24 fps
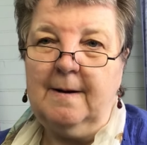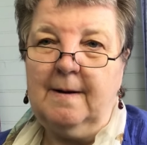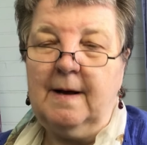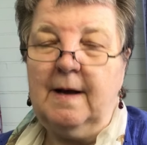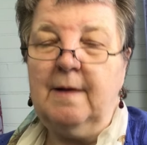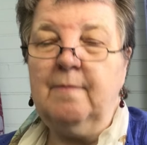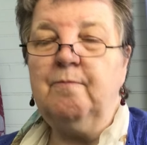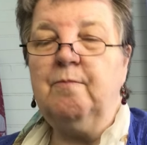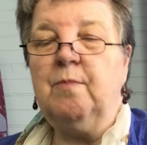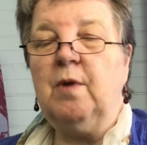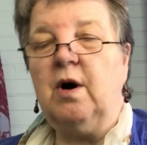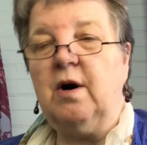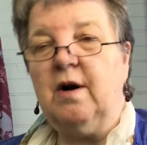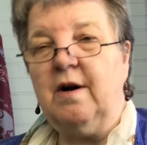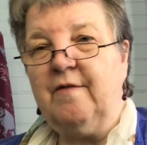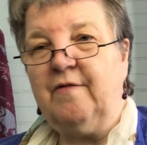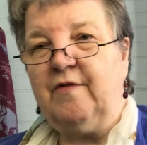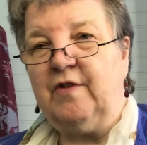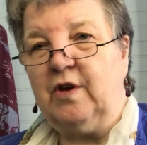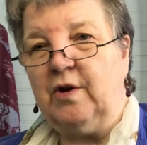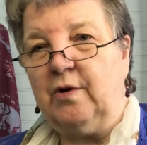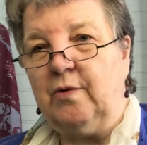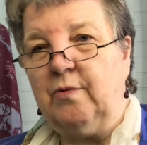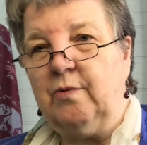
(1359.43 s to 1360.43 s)
In my
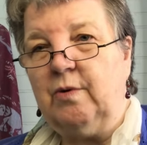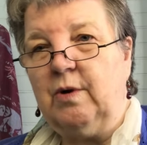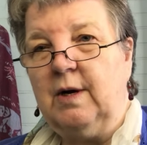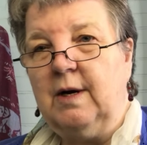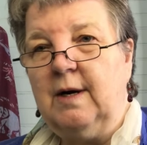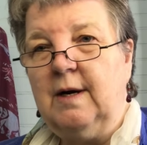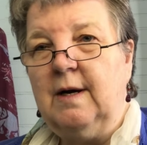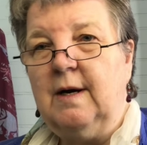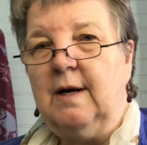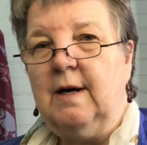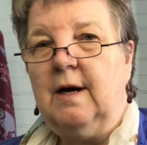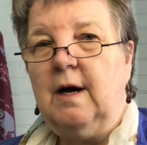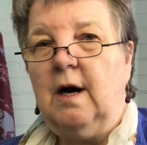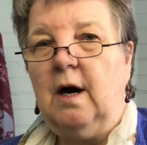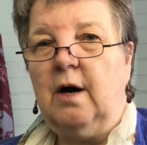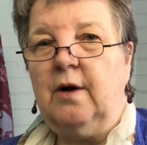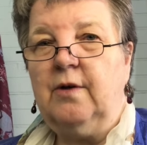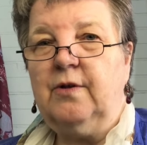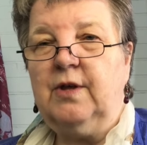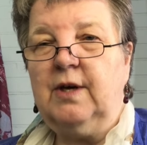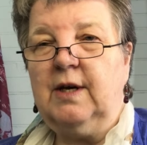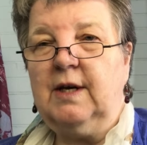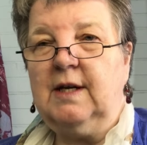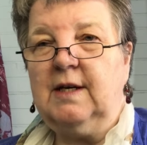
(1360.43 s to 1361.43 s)
view, I
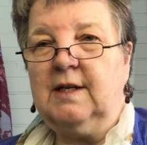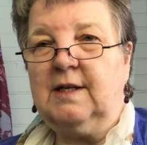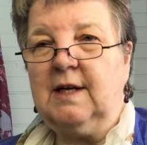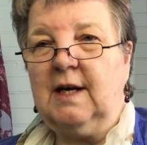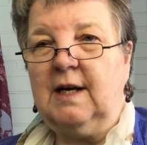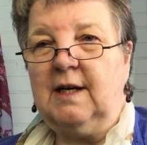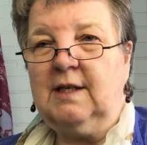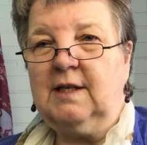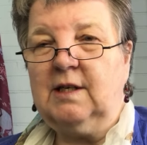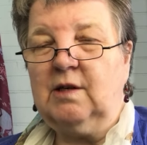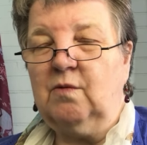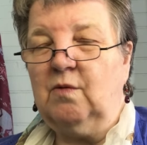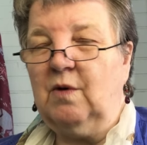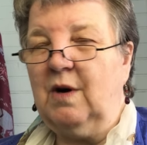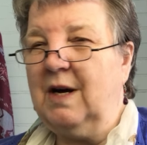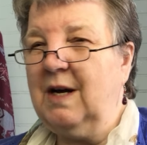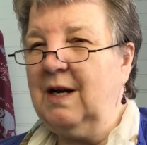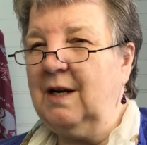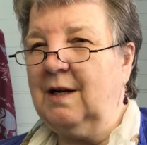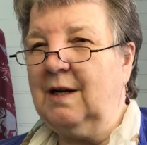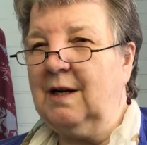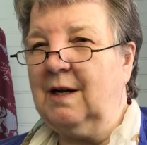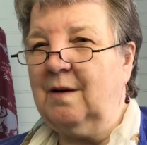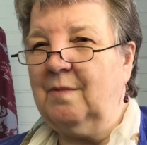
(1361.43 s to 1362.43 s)
think it takes away
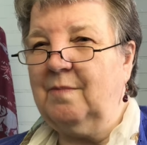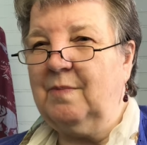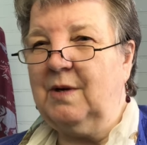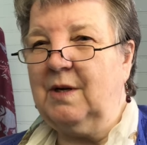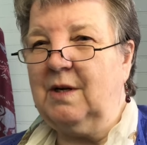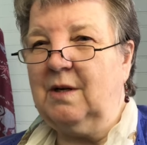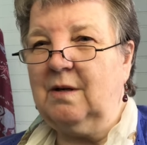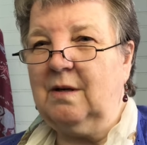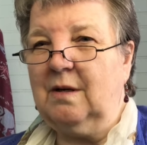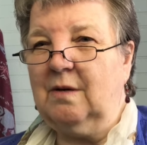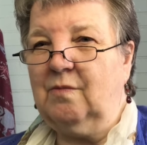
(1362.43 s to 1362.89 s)
a little bit